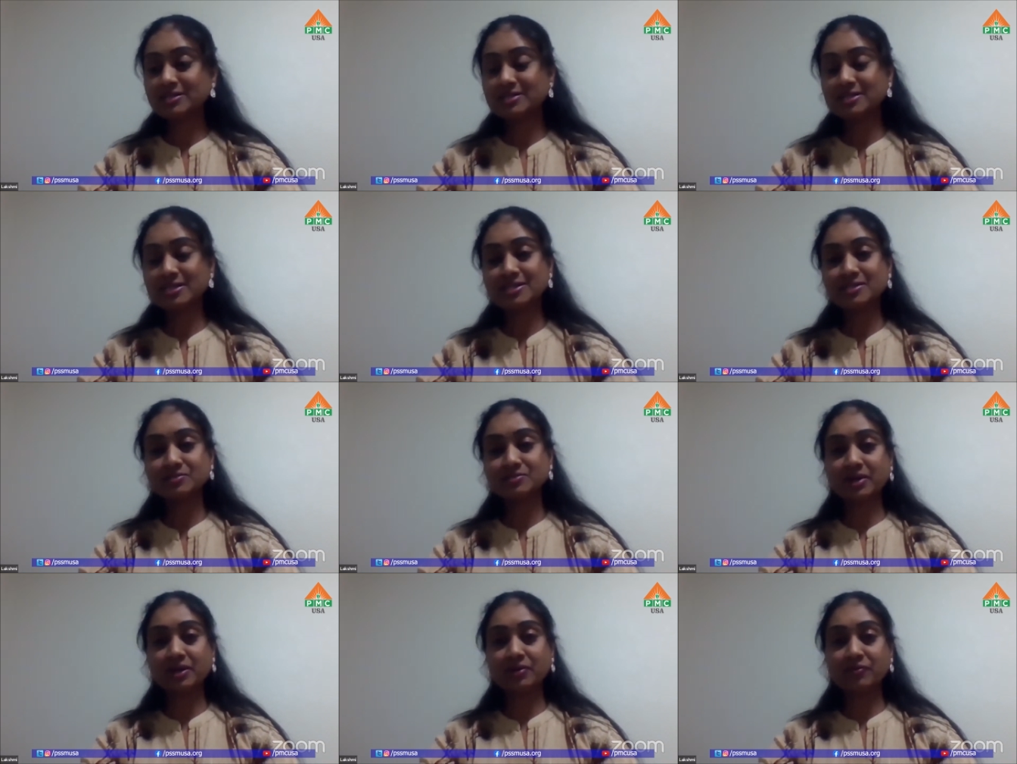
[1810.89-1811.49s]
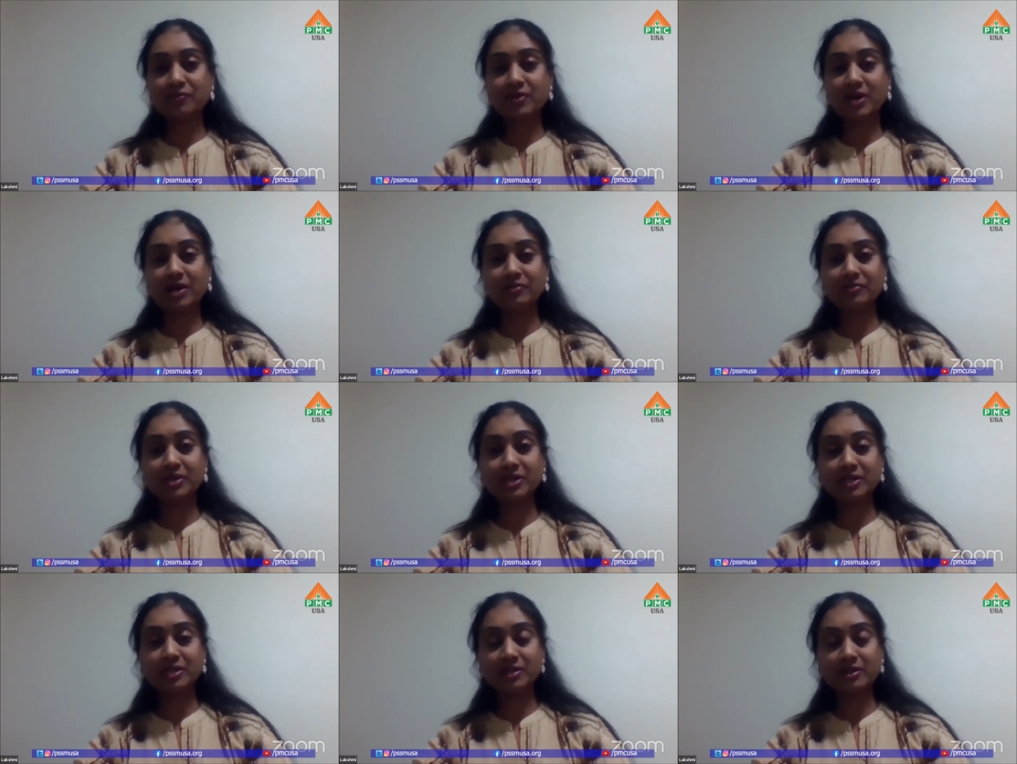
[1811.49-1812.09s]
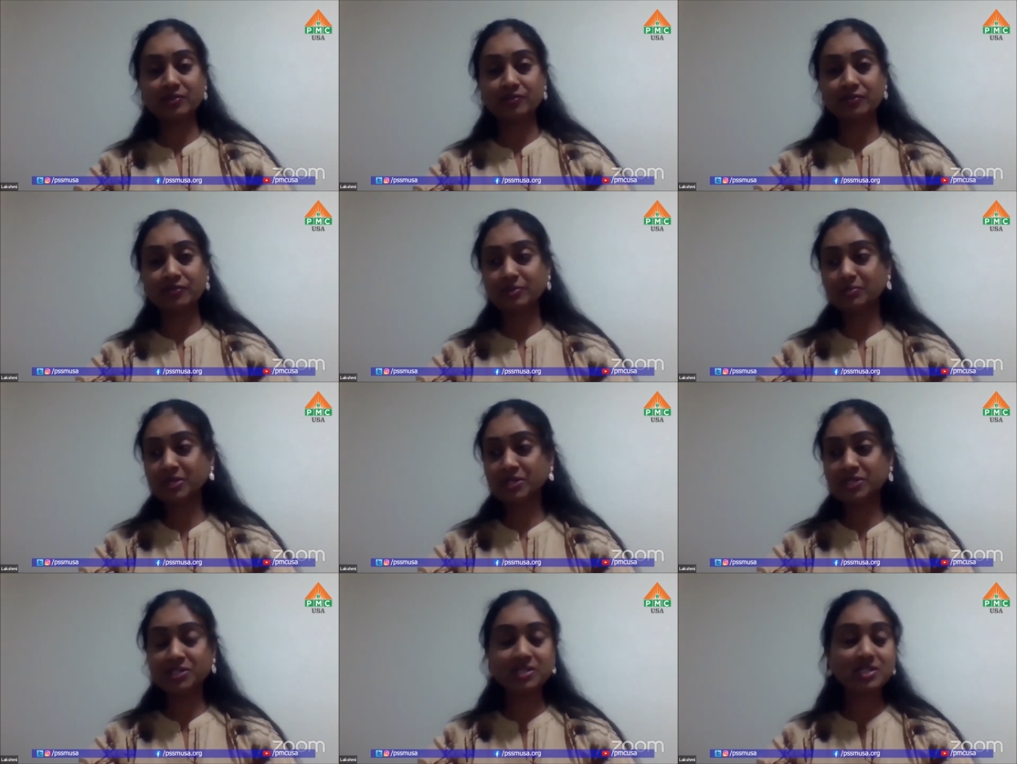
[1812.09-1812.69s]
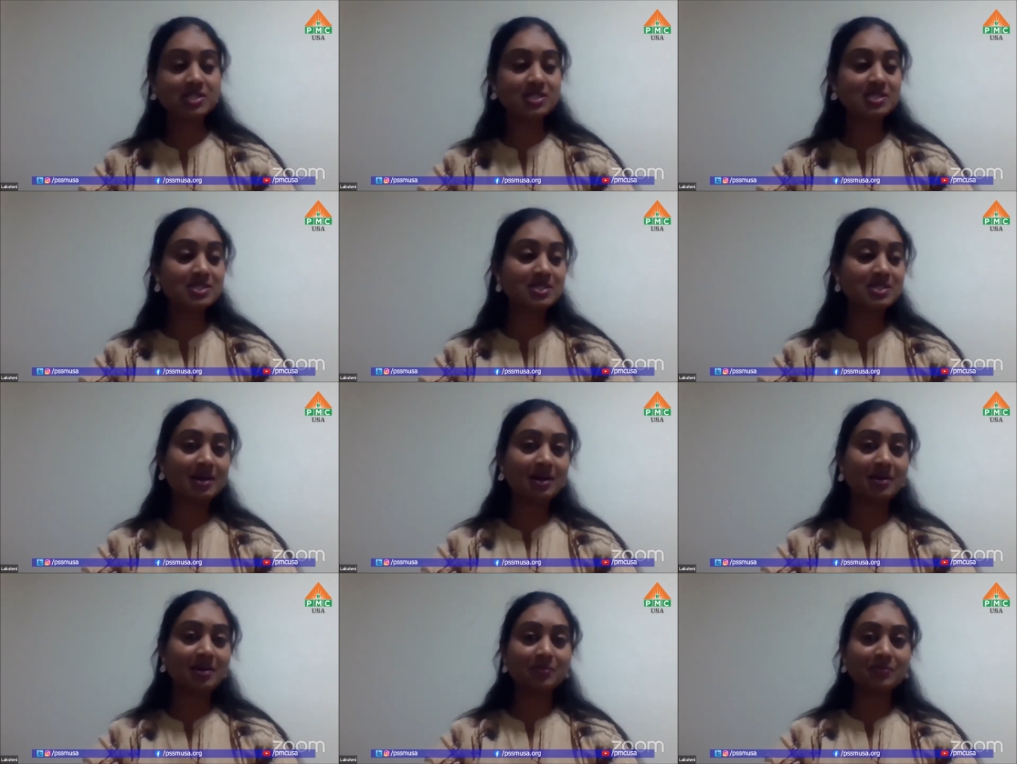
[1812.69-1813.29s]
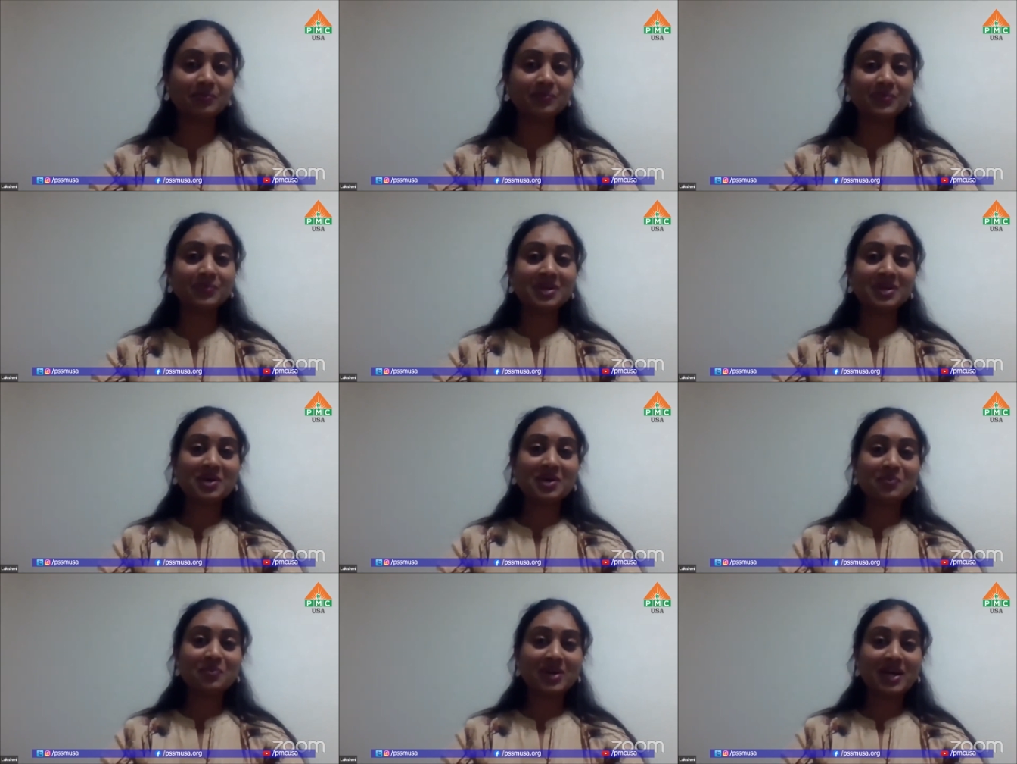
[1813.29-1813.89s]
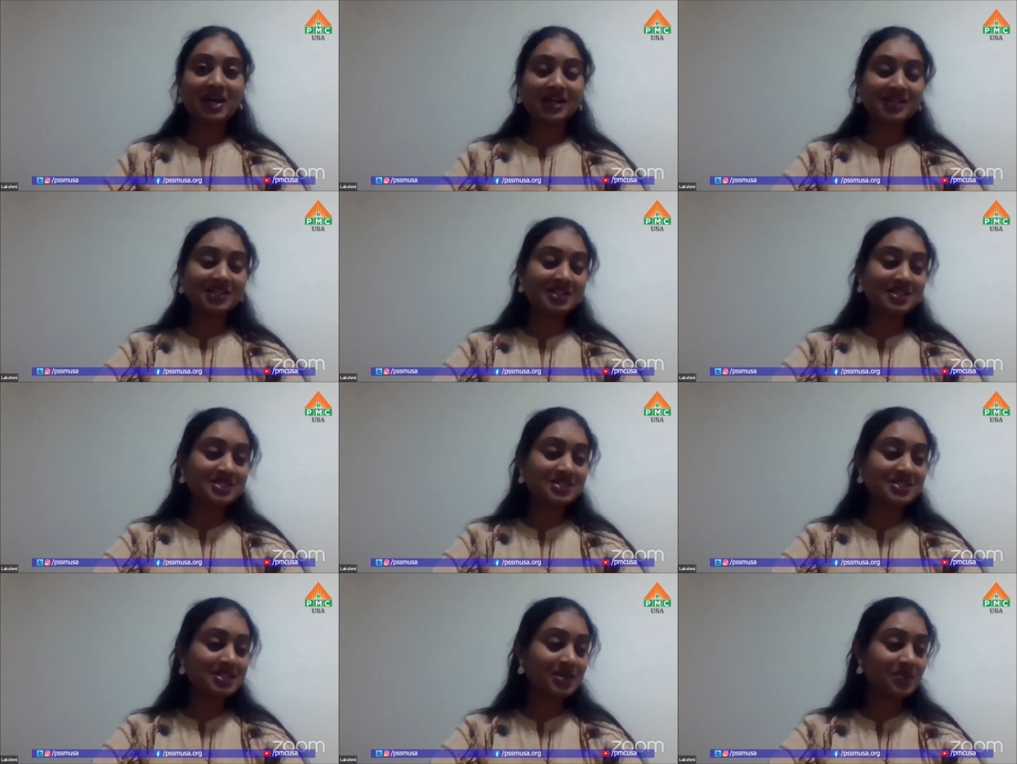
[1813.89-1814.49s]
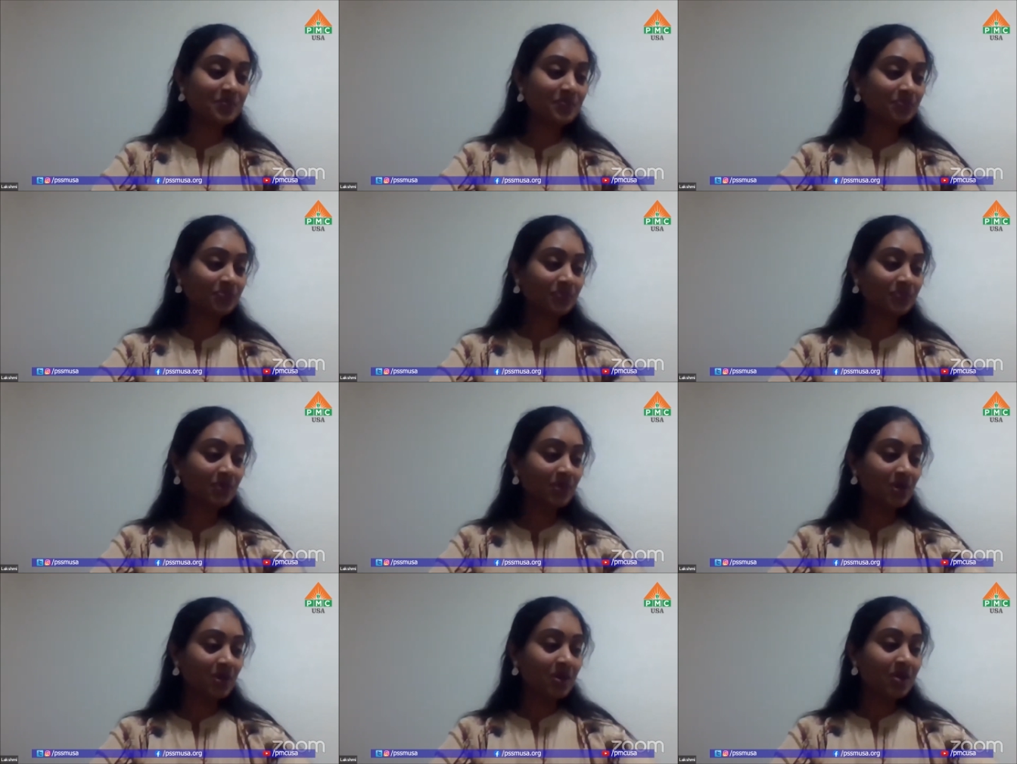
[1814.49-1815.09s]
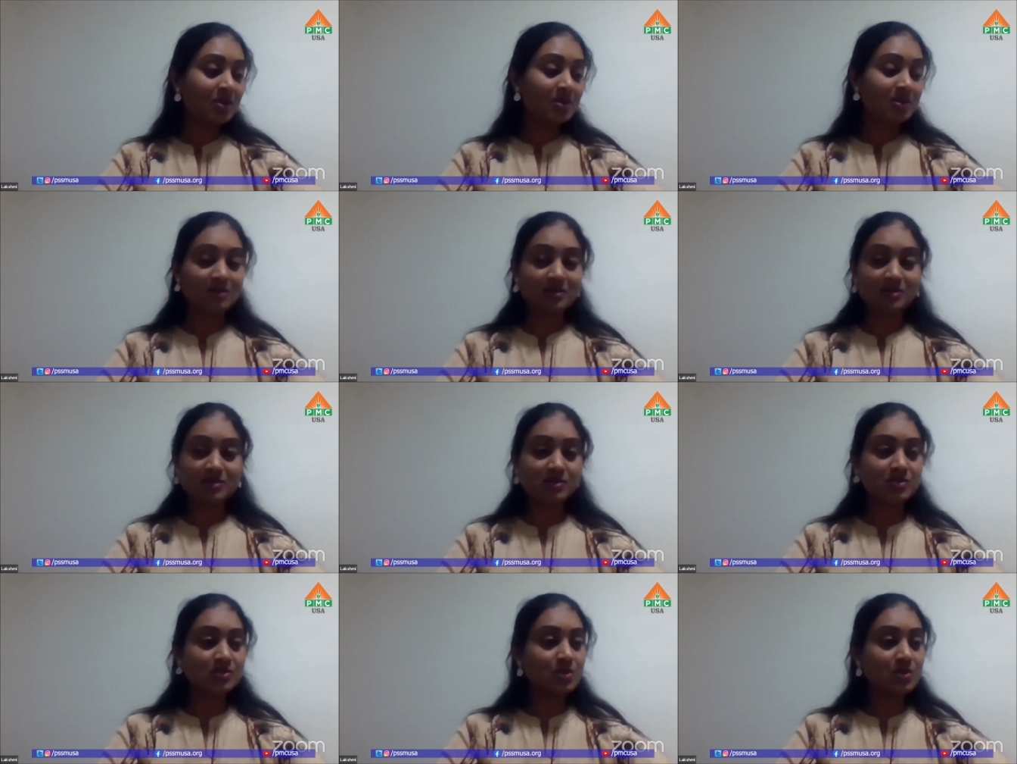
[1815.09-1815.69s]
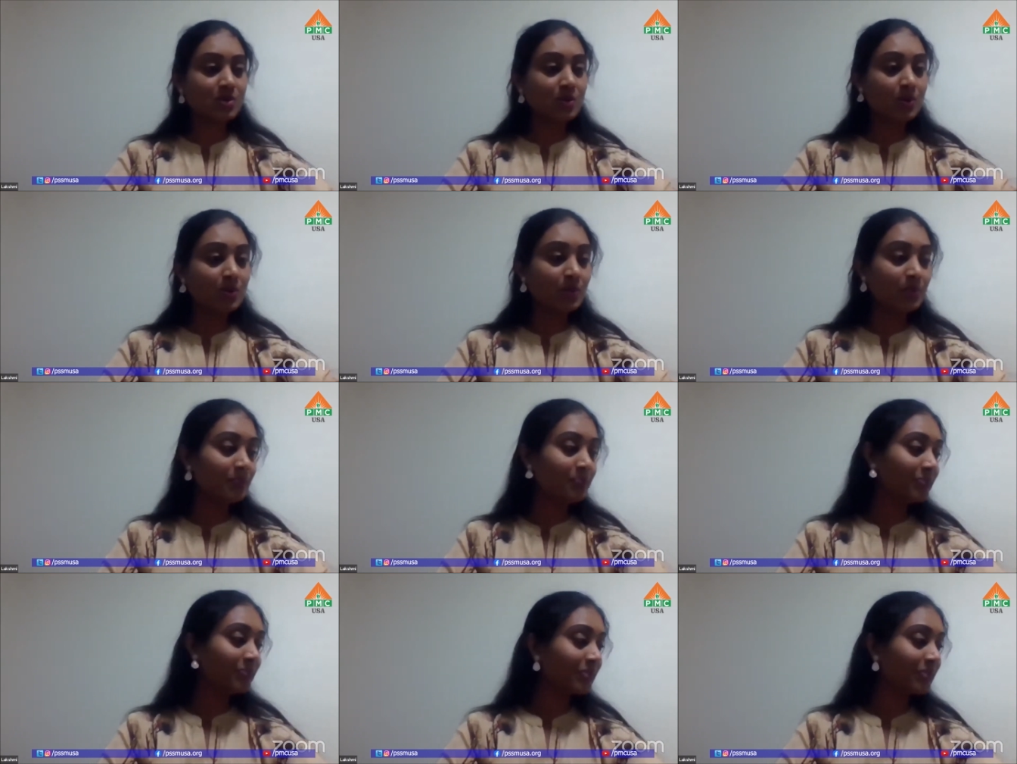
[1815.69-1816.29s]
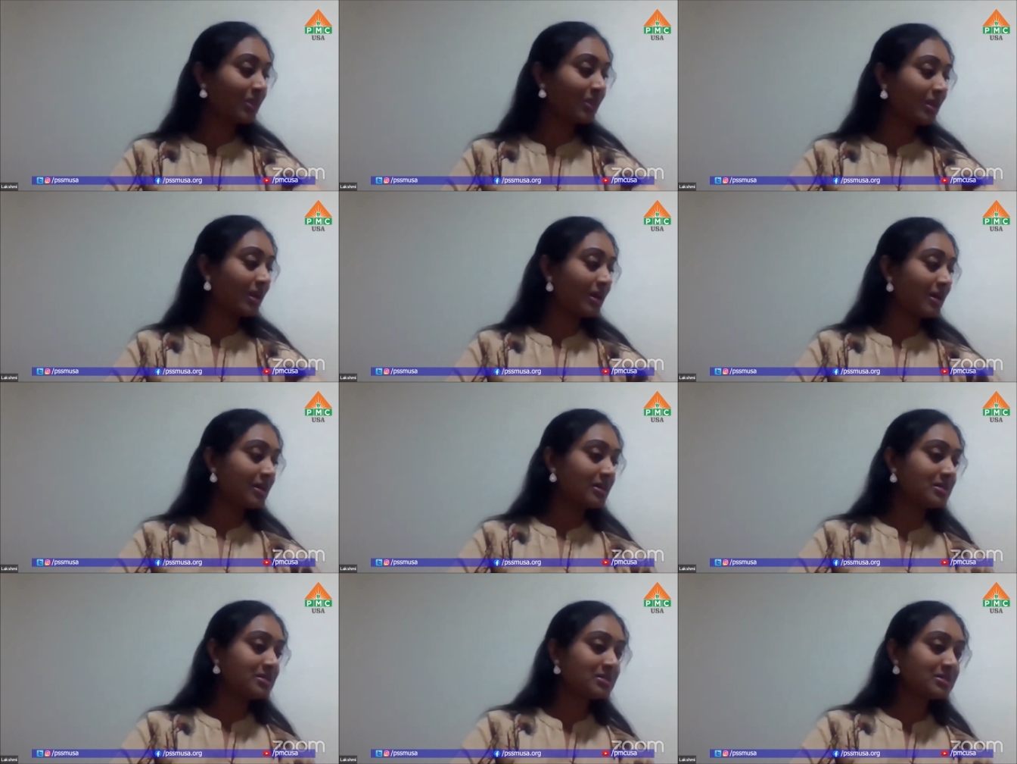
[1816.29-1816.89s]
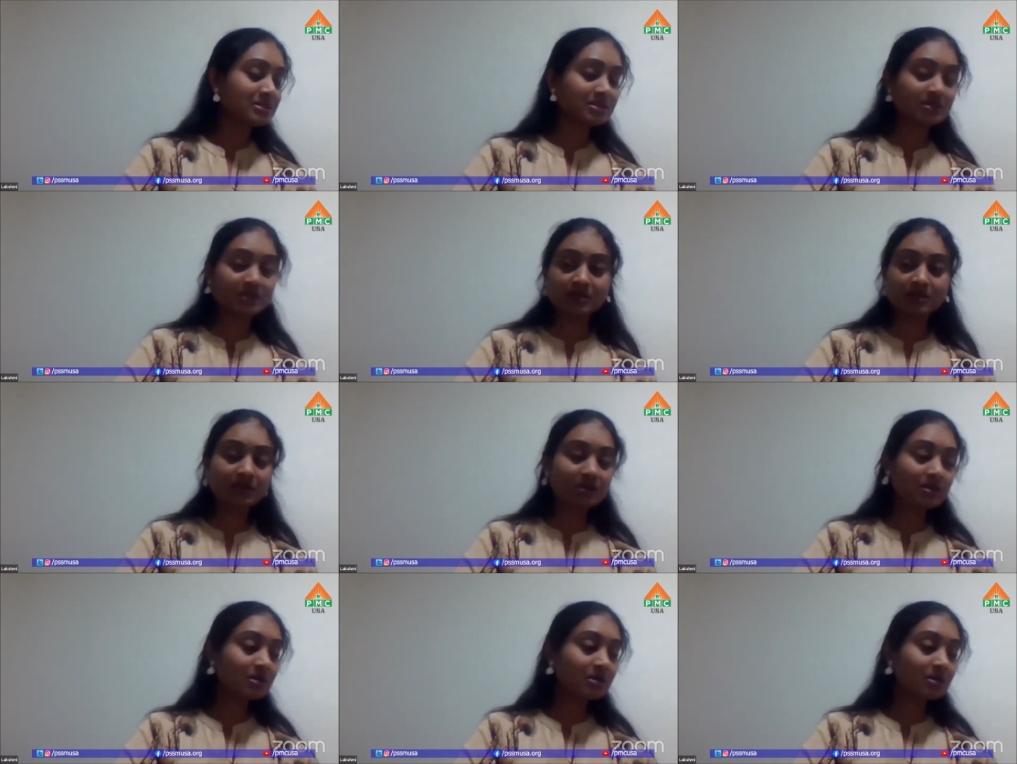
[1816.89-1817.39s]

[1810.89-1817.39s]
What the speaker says: This is my favorite affirmations. I am practicing. That's so nice.